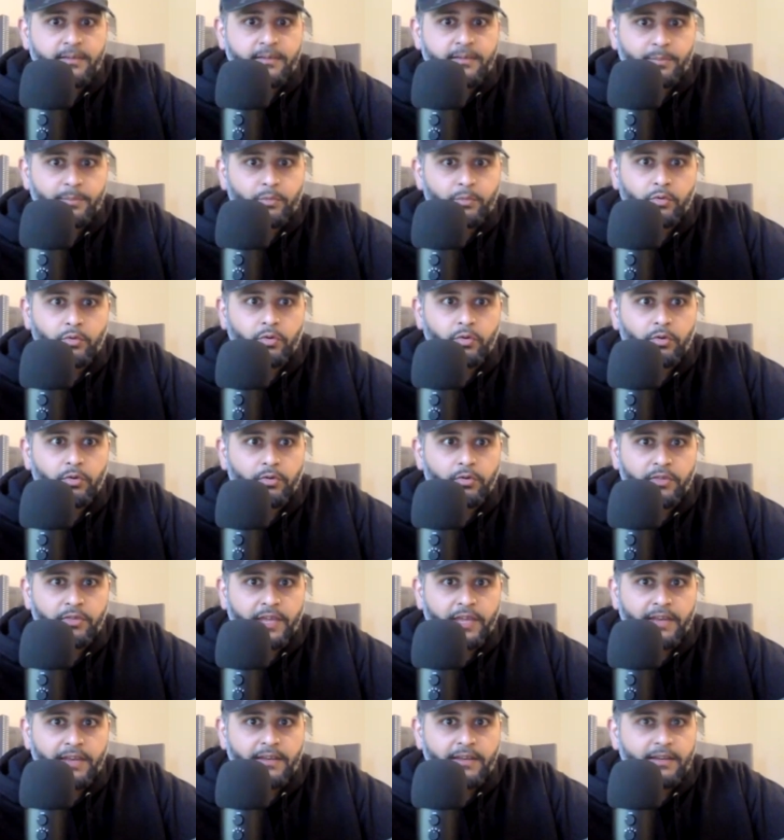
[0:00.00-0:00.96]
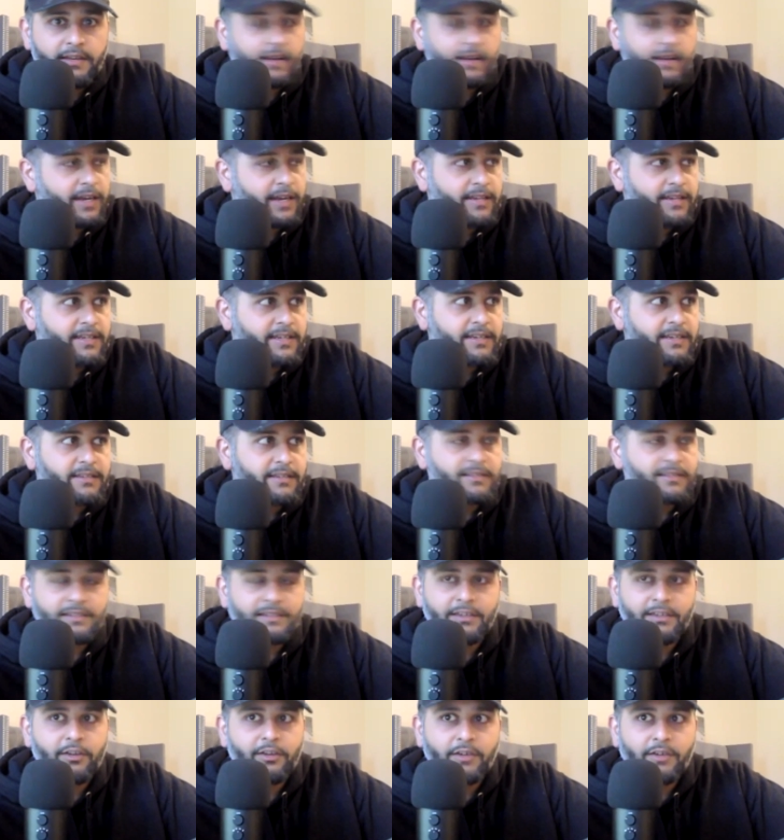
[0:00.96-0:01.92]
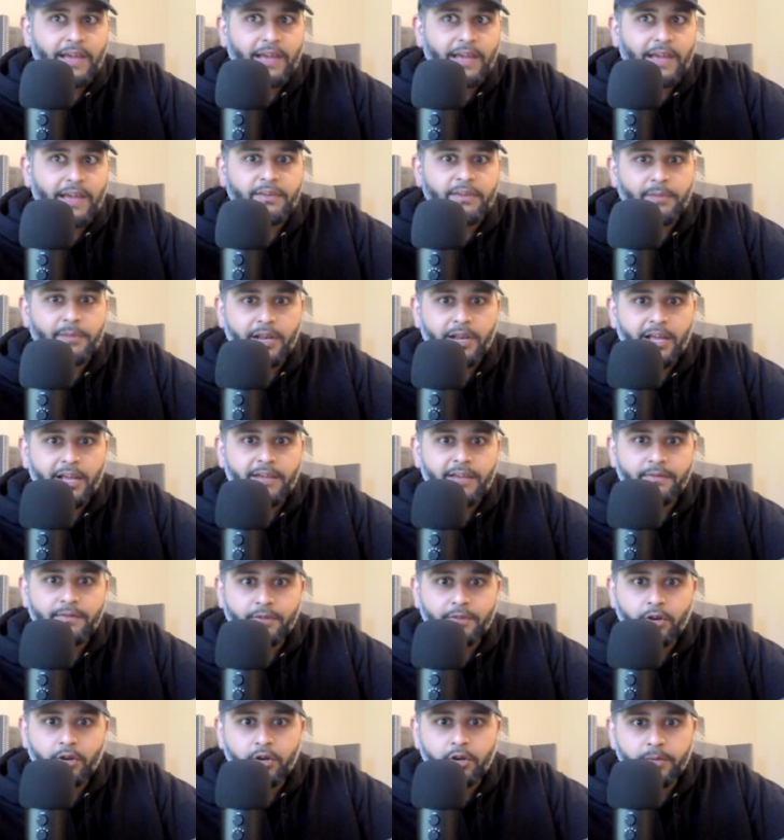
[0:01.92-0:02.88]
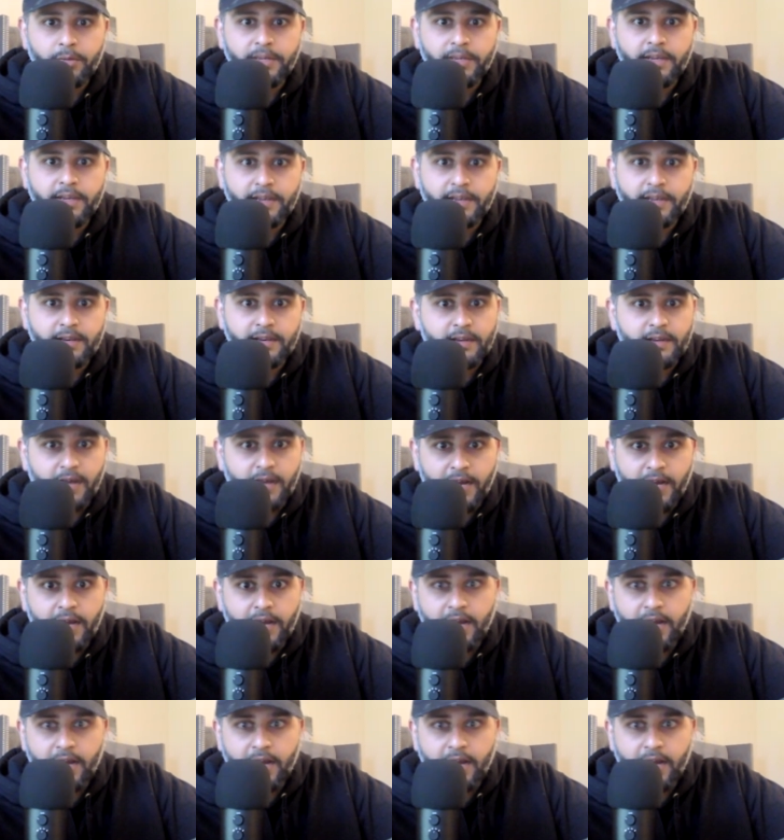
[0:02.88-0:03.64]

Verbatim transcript: more than I did, you know, ever in my life. You know what I mean? And I,